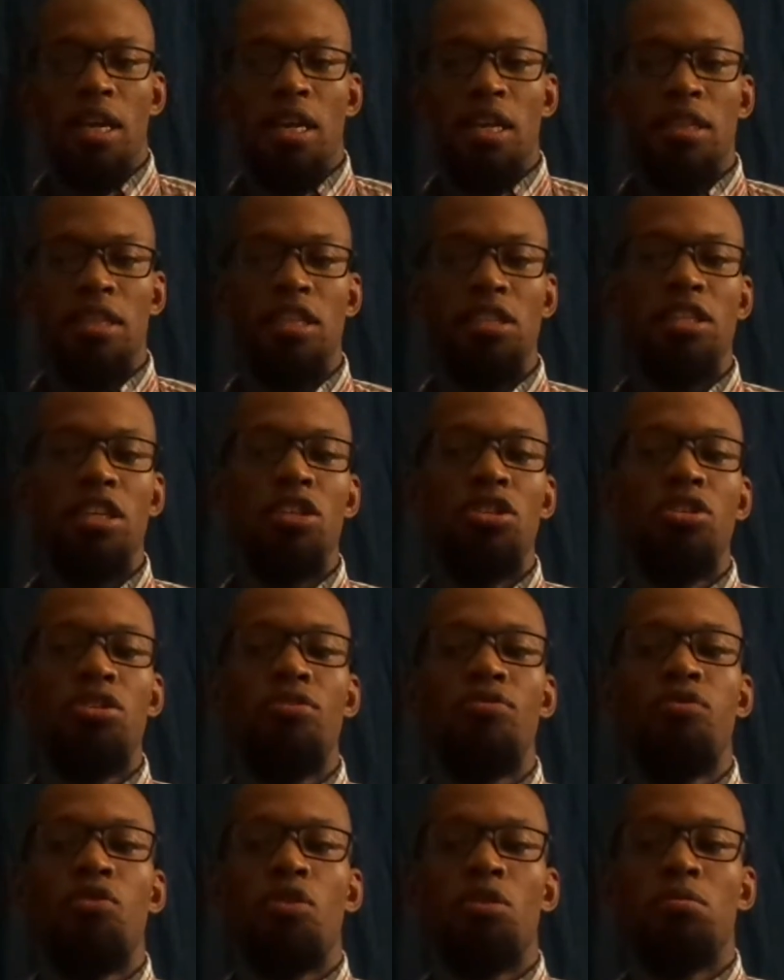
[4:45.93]
This tissue
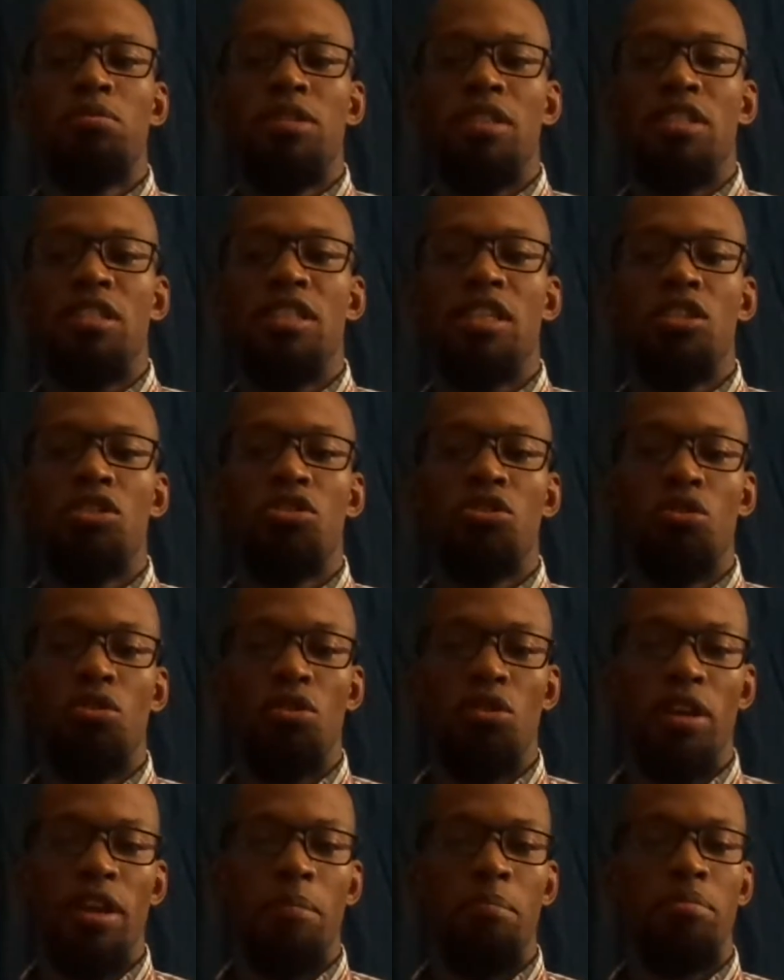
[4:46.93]
forms the
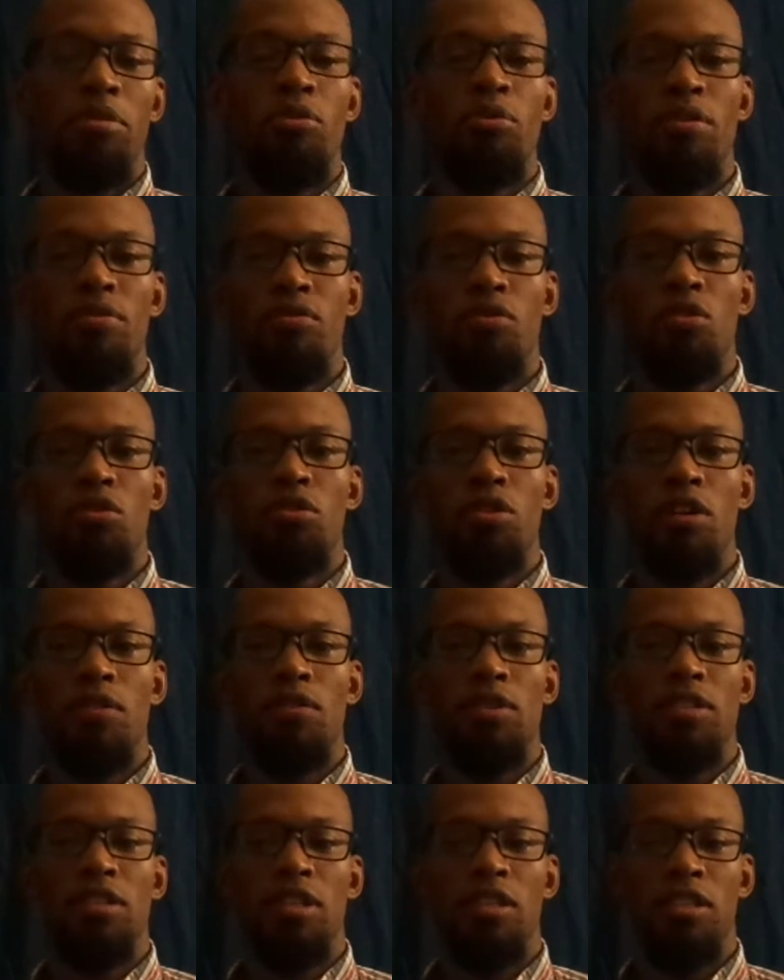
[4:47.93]
central and peripheral
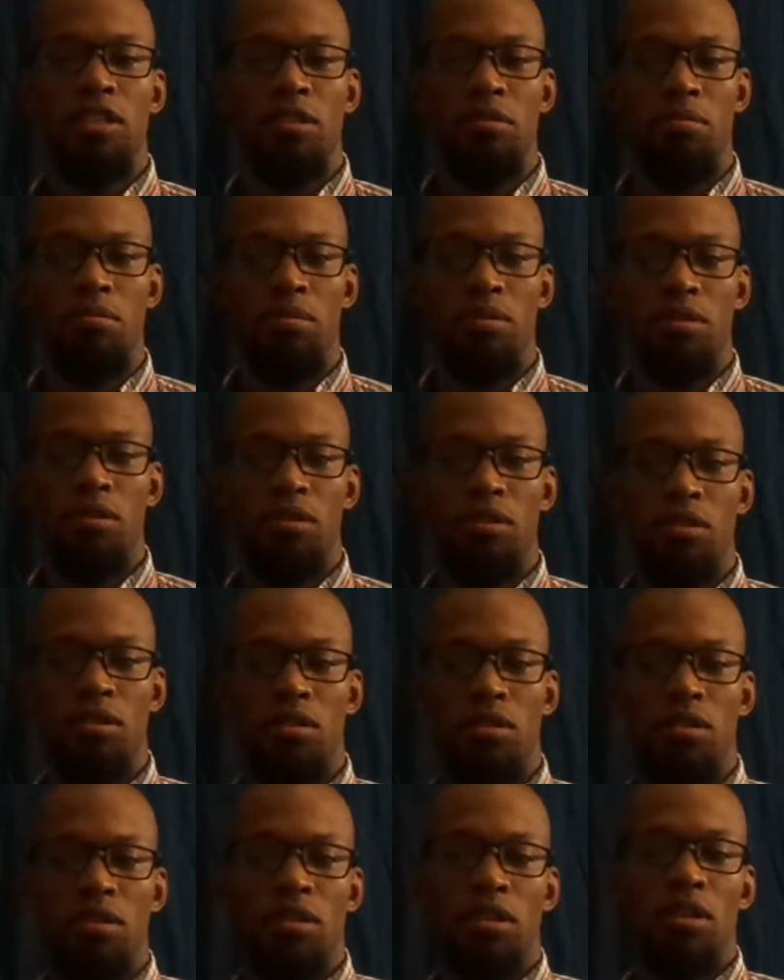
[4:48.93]
nervous
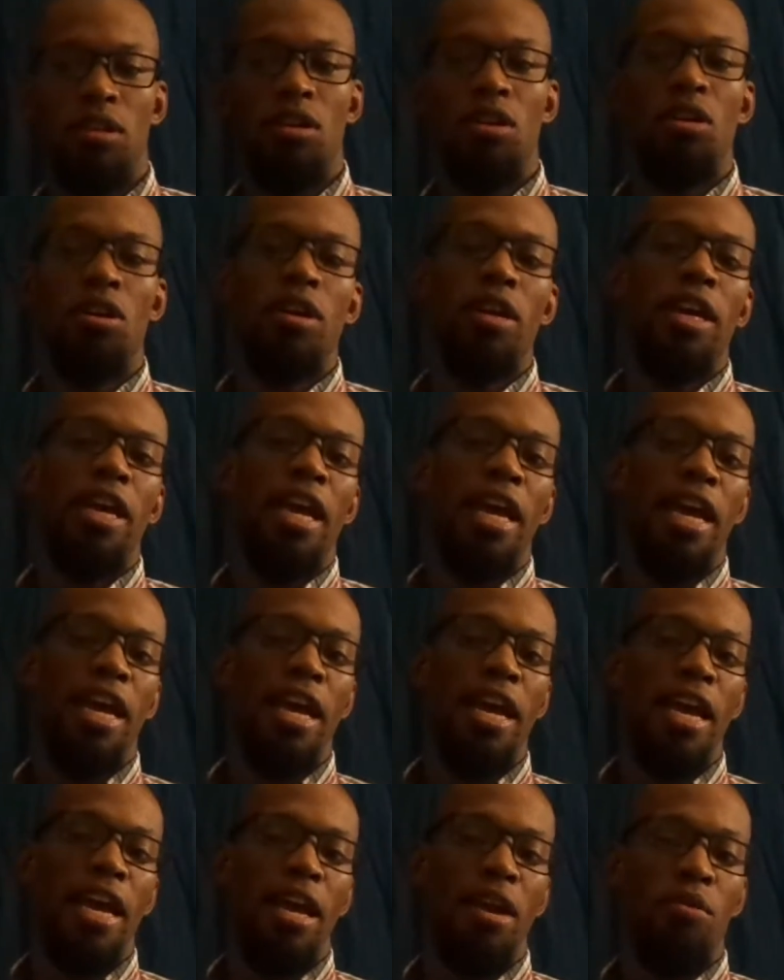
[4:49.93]
systems,
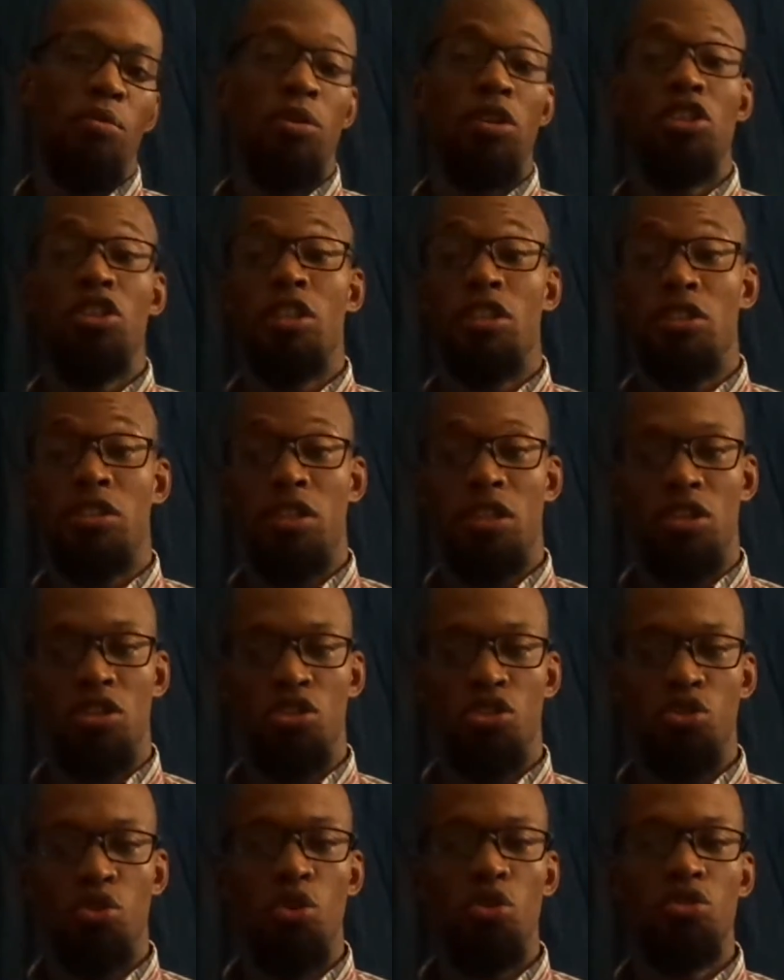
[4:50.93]
which is the
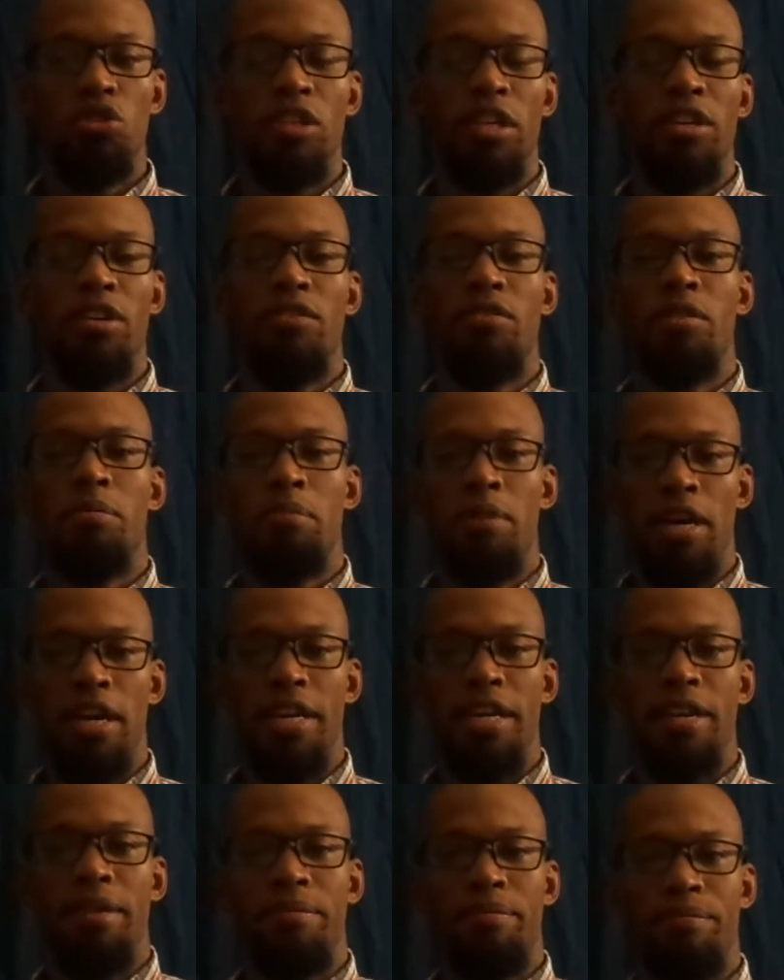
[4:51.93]
control center of the
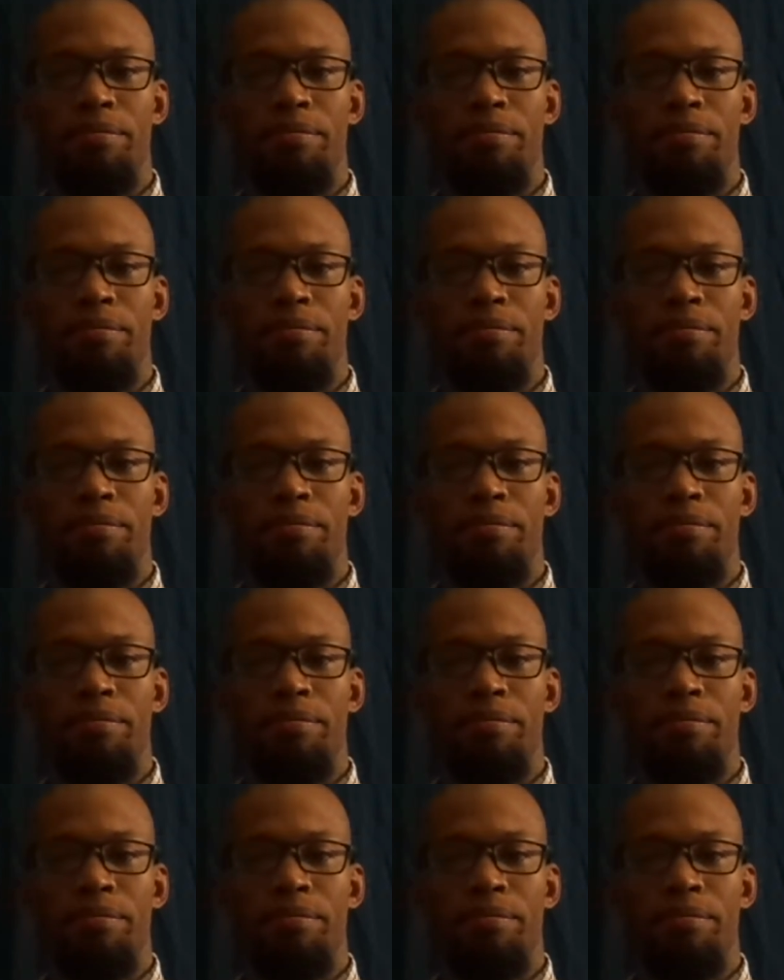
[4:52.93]
body.